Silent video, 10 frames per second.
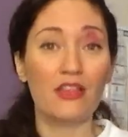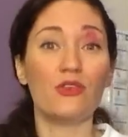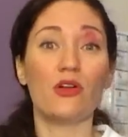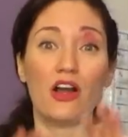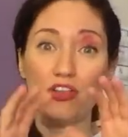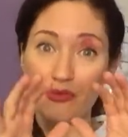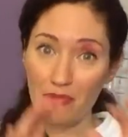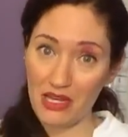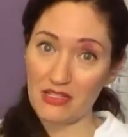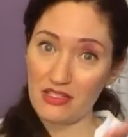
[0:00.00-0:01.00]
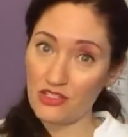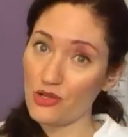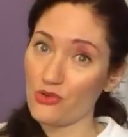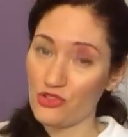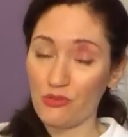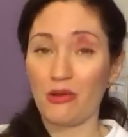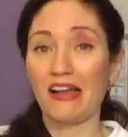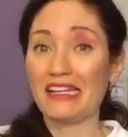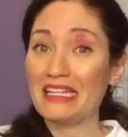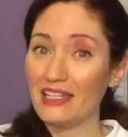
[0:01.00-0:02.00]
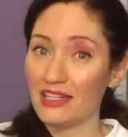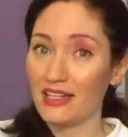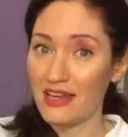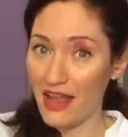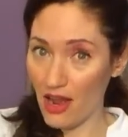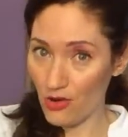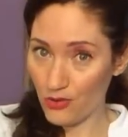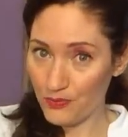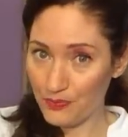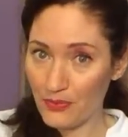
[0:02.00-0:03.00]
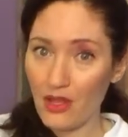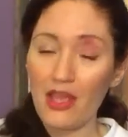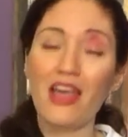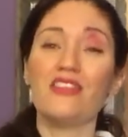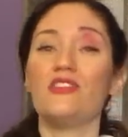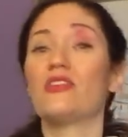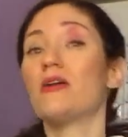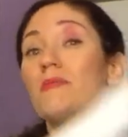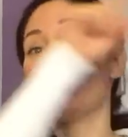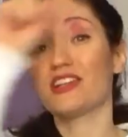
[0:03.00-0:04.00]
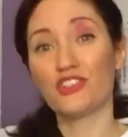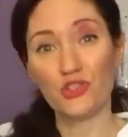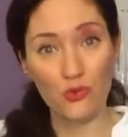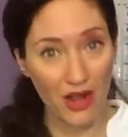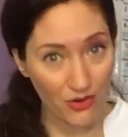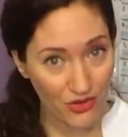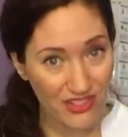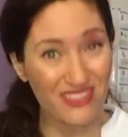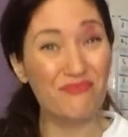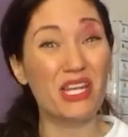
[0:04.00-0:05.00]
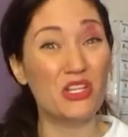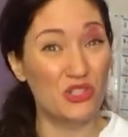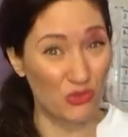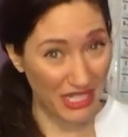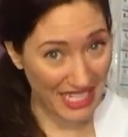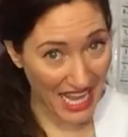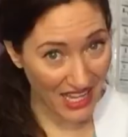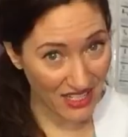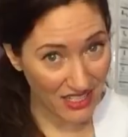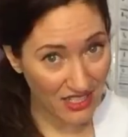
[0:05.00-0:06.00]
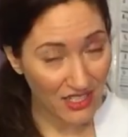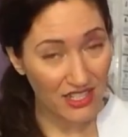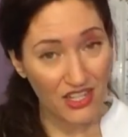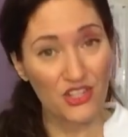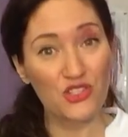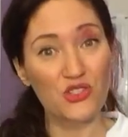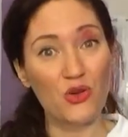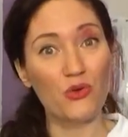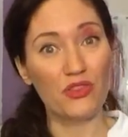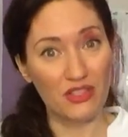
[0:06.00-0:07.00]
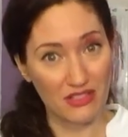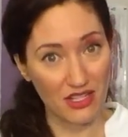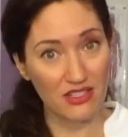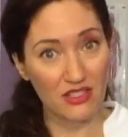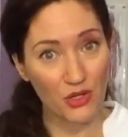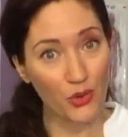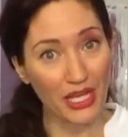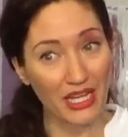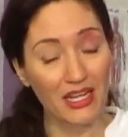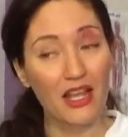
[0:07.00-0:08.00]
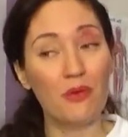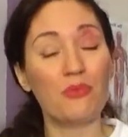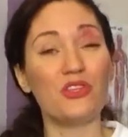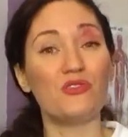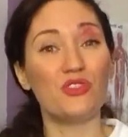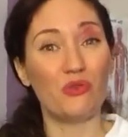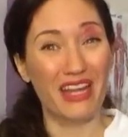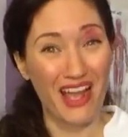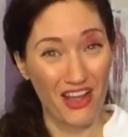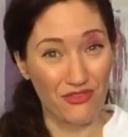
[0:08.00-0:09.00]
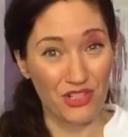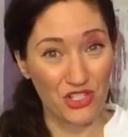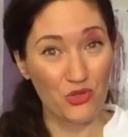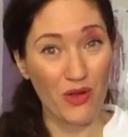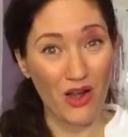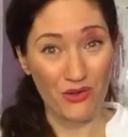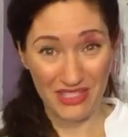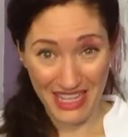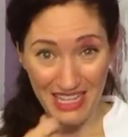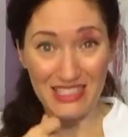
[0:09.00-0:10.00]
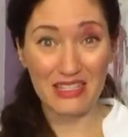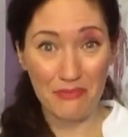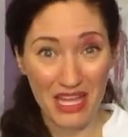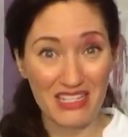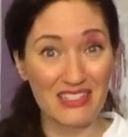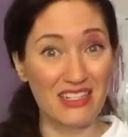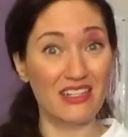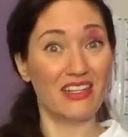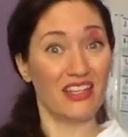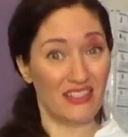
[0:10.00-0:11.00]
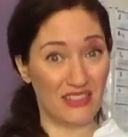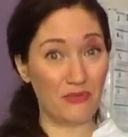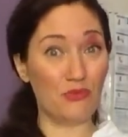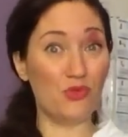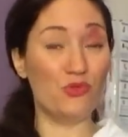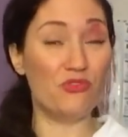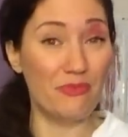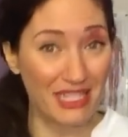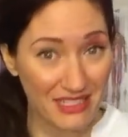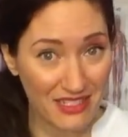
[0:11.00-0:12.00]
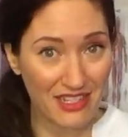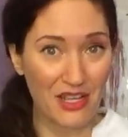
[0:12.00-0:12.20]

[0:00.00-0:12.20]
You got your medicine dose your body needed now. And then you come back in 2 hours and you do it again. So this gets annoying, but you do it every 2 hours. That's the medicine, is the movement.